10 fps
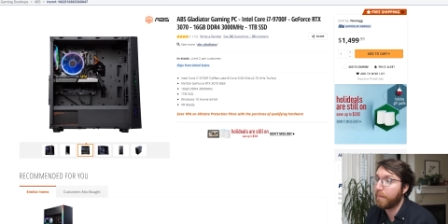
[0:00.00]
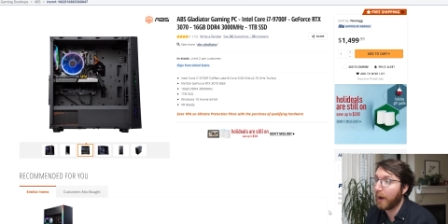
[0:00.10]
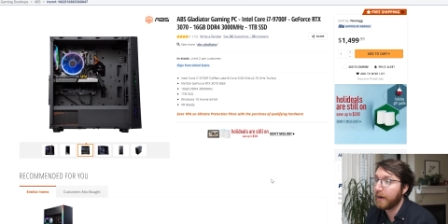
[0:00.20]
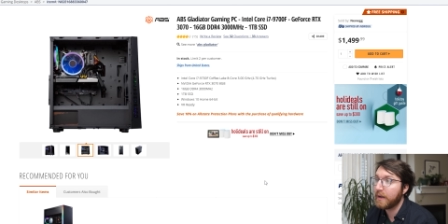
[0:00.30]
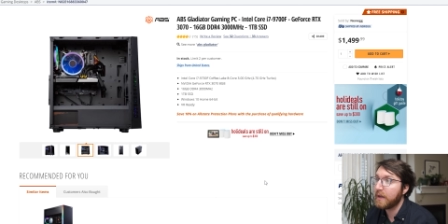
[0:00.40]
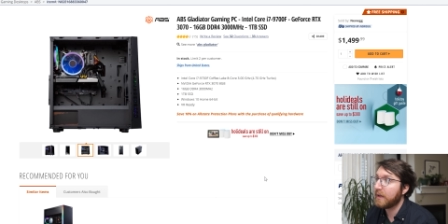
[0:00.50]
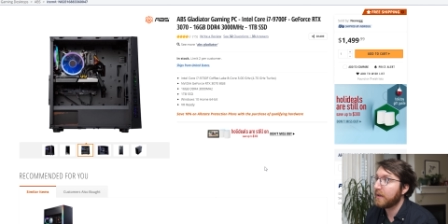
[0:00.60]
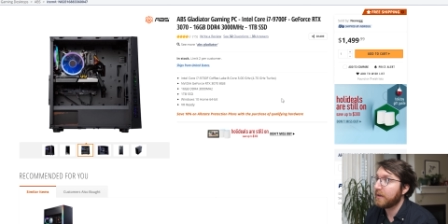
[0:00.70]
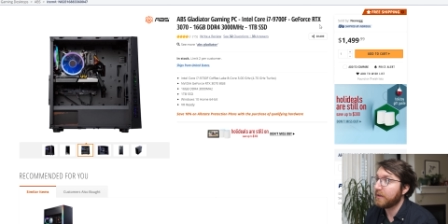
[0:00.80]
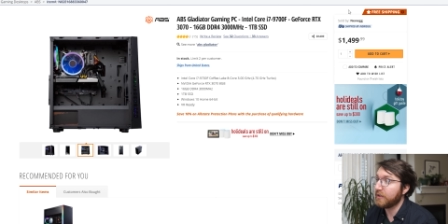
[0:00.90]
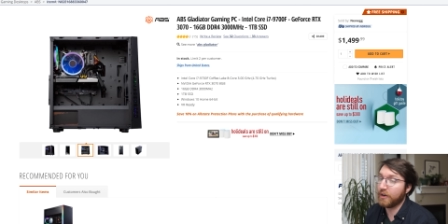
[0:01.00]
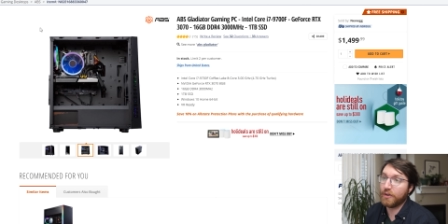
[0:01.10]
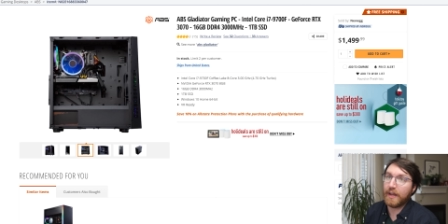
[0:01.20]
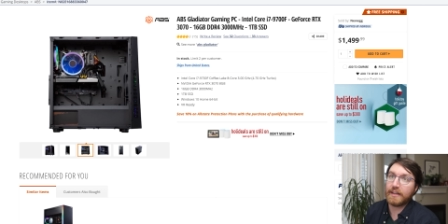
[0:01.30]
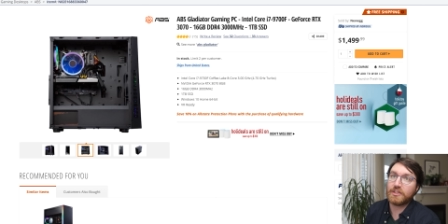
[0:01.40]
But you
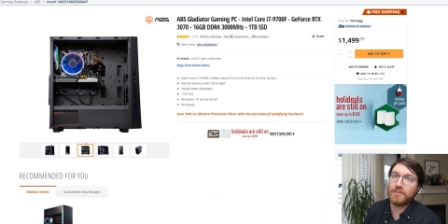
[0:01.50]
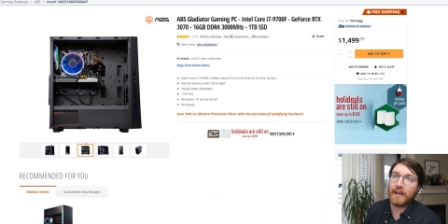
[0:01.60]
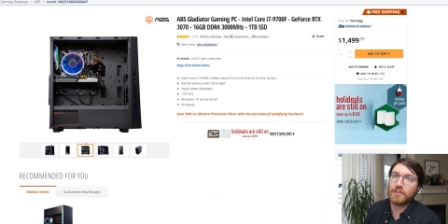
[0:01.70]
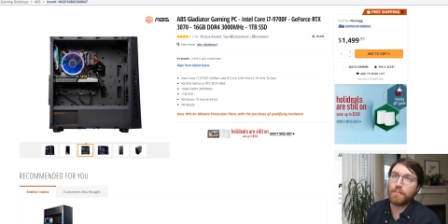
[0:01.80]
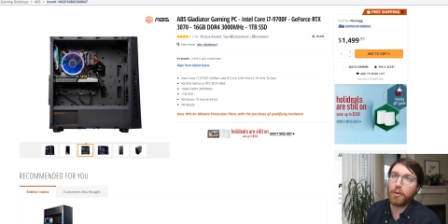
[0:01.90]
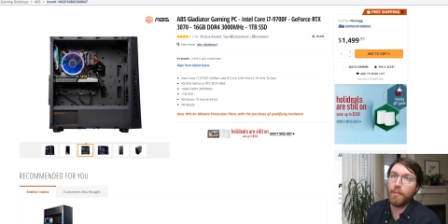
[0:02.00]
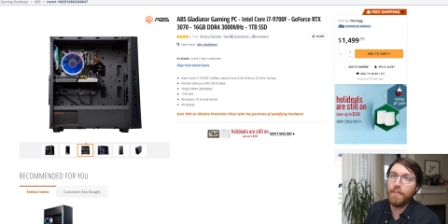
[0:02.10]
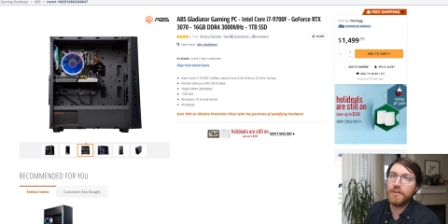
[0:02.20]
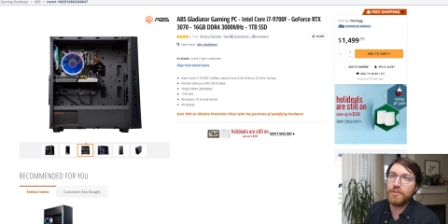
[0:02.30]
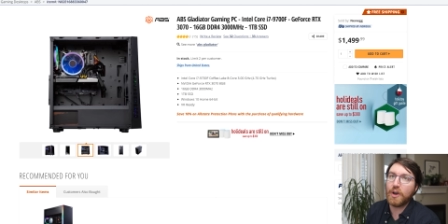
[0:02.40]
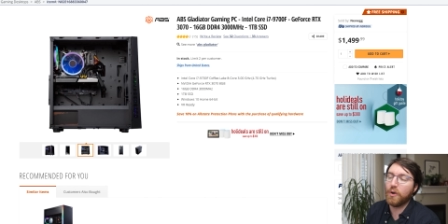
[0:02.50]
know, that's that's probably the